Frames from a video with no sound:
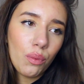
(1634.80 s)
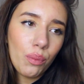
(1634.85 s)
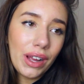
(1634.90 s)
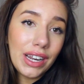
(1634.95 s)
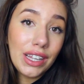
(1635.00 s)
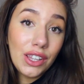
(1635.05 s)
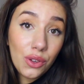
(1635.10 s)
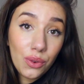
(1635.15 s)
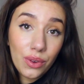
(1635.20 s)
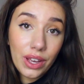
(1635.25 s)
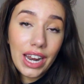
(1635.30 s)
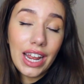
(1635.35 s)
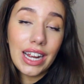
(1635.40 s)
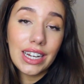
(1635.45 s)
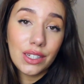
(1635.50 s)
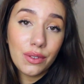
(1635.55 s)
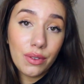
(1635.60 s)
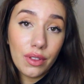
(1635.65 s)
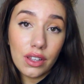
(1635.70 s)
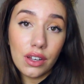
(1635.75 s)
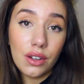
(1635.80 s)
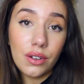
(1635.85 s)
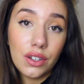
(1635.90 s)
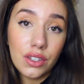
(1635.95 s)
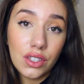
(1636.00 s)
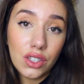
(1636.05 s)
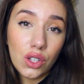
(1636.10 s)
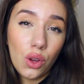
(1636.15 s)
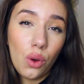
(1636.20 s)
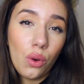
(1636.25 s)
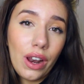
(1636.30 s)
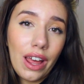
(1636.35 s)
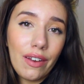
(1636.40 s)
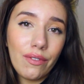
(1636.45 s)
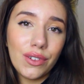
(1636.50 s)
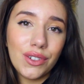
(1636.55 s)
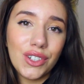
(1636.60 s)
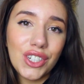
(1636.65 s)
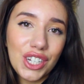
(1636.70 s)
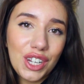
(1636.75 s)
when you connect with her on a soul
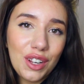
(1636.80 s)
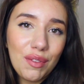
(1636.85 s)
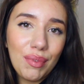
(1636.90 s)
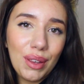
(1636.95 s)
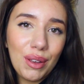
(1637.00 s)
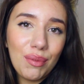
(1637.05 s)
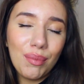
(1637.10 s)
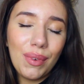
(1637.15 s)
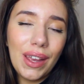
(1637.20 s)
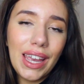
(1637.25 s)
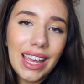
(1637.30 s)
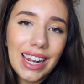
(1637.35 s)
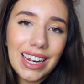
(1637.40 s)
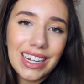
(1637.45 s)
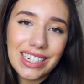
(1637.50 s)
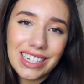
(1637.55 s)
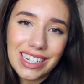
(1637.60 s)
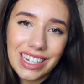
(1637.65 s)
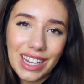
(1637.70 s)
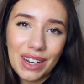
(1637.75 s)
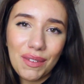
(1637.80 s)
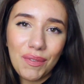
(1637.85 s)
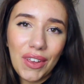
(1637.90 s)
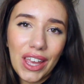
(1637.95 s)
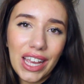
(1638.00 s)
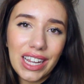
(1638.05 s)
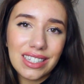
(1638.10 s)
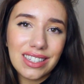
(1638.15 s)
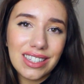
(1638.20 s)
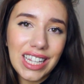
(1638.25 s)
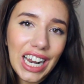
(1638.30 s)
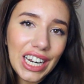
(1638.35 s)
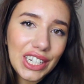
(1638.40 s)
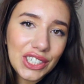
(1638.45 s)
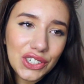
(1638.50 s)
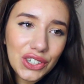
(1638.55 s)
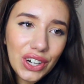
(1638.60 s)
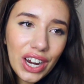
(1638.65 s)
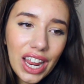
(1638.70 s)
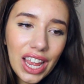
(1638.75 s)
level, she could be weird and she could be
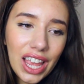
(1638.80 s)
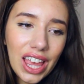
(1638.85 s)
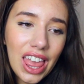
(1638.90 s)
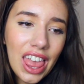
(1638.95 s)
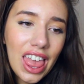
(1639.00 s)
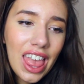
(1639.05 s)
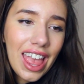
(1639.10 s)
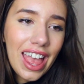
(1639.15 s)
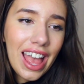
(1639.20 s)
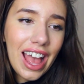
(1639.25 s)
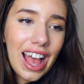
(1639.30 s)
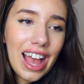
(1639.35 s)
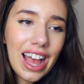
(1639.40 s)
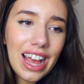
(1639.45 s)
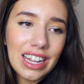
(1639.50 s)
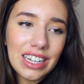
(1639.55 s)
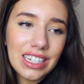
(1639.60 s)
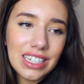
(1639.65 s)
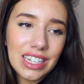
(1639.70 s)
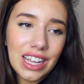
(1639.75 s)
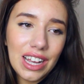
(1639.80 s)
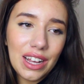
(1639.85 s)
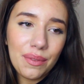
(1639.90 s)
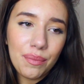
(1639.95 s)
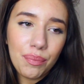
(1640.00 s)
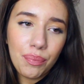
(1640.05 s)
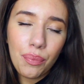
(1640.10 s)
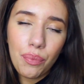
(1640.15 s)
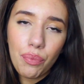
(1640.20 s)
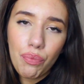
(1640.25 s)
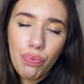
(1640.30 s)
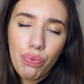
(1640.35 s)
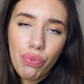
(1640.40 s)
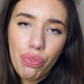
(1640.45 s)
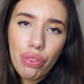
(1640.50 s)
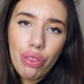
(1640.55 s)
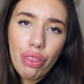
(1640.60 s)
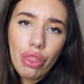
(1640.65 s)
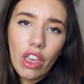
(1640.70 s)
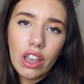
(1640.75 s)
eccentric, and
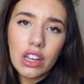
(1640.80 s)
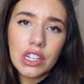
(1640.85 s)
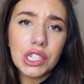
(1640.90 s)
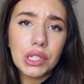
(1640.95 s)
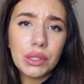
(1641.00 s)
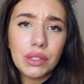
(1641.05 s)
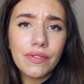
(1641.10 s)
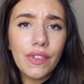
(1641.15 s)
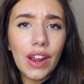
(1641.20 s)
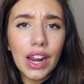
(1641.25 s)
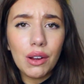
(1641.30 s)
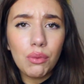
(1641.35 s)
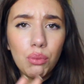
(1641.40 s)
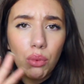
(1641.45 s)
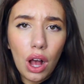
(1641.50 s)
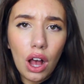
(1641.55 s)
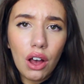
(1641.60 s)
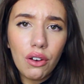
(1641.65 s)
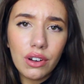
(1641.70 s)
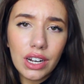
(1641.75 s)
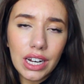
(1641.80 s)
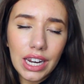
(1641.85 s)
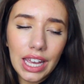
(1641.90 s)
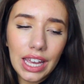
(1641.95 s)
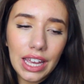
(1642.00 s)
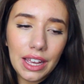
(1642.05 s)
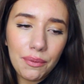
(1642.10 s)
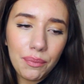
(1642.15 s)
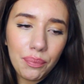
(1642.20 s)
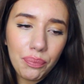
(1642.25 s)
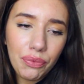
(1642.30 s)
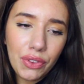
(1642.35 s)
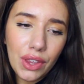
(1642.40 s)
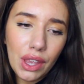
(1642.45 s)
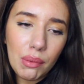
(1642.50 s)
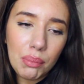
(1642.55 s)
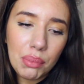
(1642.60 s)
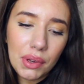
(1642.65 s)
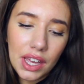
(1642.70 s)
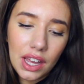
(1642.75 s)
she's very worldly,
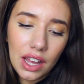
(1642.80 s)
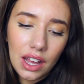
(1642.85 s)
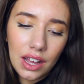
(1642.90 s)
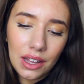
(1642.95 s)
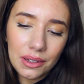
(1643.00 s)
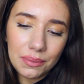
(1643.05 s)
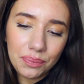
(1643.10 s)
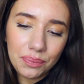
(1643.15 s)
but